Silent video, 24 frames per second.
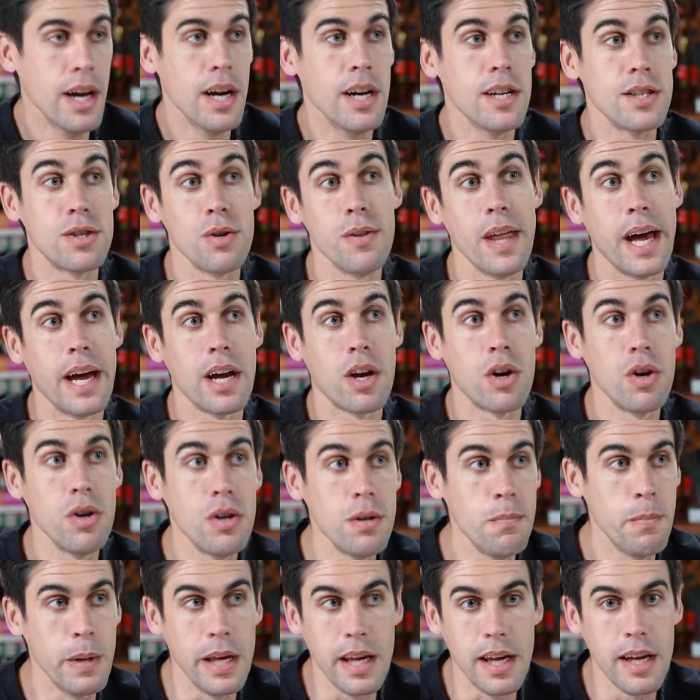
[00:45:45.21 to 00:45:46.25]
So that
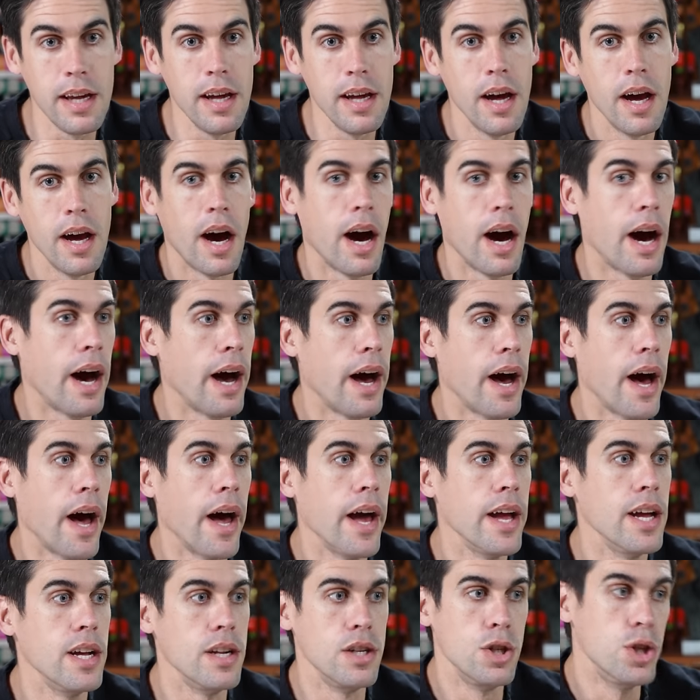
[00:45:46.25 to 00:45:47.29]
could be
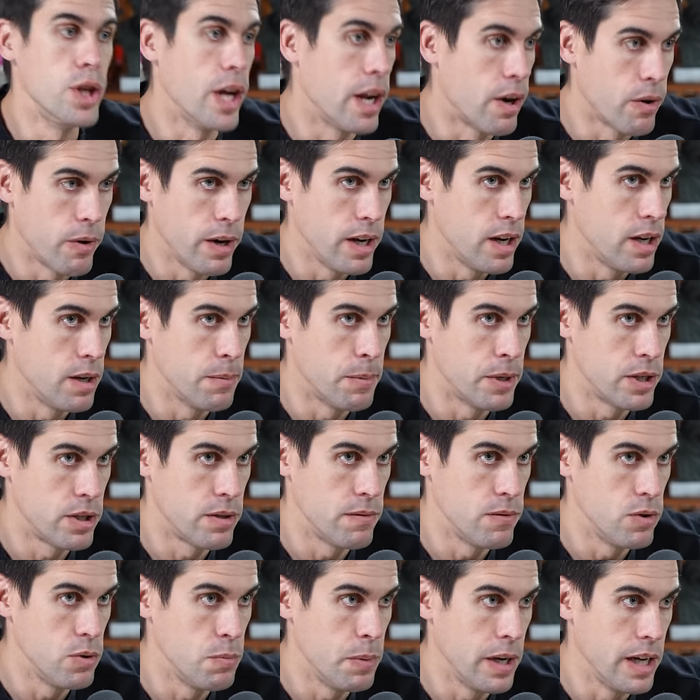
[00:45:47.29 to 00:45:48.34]
I generated a bunch of
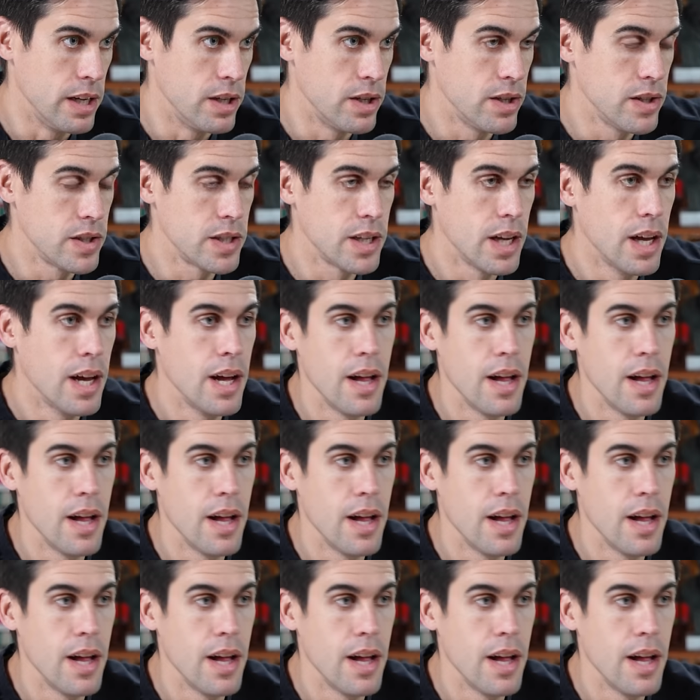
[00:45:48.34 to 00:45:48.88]
new pages.